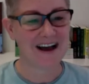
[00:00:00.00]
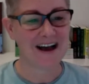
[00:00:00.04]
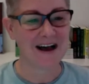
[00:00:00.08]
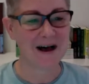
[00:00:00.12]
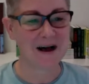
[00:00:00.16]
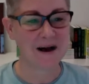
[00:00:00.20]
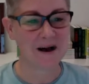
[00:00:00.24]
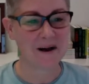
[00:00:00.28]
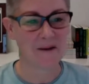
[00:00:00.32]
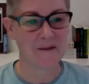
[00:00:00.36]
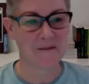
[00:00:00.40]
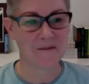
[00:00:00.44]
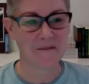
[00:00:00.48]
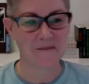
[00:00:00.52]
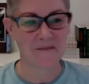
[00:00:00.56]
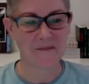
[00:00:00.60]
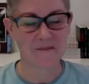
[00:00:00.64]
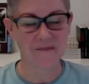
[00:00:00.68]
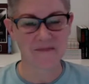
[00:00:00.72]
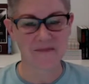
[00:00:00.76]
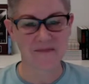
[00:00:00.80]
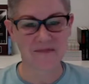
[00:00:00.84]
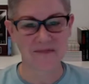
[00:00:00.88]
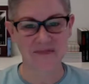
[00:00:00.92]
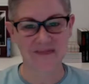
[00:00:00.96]
um,
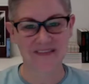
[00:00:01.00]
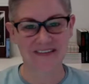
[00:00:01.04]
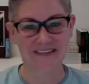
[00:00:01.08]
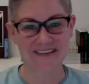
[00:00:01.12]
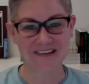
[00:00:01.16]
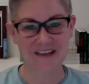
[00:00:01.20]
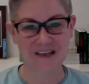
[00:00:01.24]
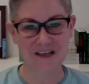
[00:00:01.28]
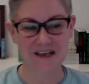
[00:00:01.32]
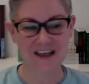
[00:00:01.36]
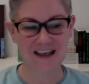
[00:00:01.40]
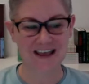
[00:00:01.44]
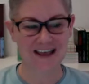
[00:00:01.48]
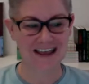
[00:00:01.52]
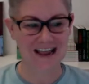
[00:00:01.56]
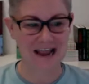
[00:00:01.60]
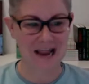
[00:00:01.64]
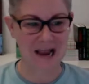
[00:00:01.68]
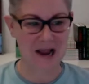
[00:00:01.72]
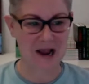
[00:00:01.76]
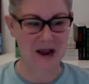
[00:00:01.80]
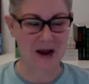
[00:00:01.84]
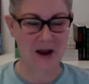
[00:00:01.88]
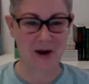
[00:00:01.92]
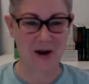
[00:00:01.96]

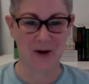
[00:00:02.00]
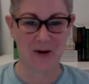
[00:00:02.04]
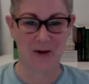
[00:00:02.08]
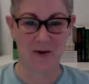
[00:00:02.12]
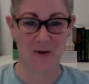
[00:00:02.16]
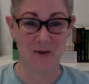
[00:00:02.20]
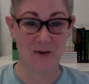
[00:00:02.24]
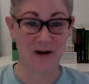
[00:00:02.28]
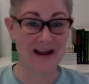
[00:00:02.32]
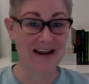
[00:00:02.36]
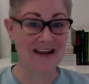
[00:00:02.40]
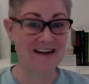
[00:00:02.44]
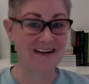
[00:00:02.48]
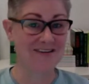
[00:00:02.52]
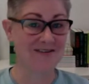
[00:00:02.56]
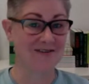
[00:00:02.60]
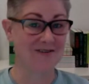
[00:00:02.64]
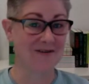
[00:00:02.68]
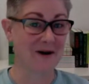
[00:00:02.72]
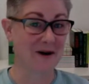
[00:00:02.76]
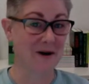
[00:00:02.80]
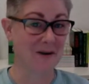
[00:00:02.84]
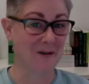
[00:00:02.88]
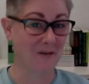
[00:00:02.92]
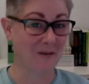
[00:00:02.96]
Wade,
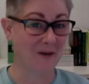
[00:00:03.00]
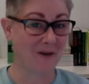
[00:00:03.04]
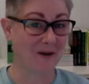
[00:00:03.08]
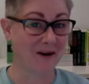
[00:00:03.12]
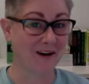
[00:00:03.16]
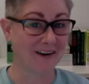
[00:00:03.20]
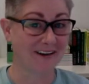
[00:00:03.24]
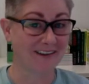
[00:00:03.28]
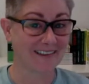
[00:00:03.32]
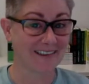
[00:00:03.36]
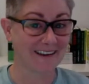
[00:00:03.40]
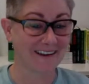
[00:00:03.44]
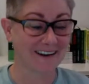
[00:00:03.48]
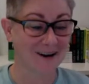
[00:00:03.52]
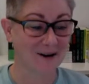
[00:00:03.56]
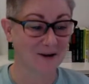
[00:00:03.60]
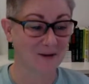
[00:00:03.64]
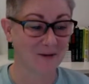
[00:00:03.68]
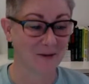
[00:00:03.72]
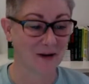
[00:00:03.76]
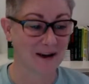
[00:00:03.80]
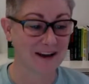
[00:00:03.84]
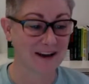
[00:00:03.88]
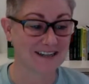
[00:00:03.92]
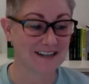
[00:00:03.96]
you're not wrong
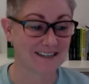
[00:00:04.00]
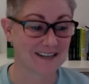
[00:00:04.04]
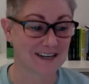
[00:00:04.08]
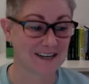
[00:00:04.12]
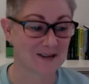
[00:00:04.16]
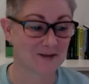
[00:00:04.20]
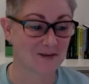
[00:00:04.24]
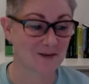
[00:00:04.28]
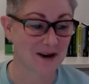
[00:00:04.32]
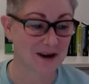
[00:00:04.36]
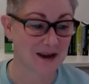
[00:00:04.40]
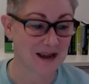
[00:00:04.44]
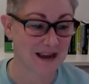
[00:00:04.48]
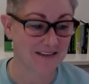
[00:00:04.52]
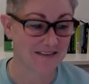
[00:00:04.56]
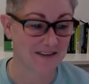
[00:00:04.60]
there. Wade says, why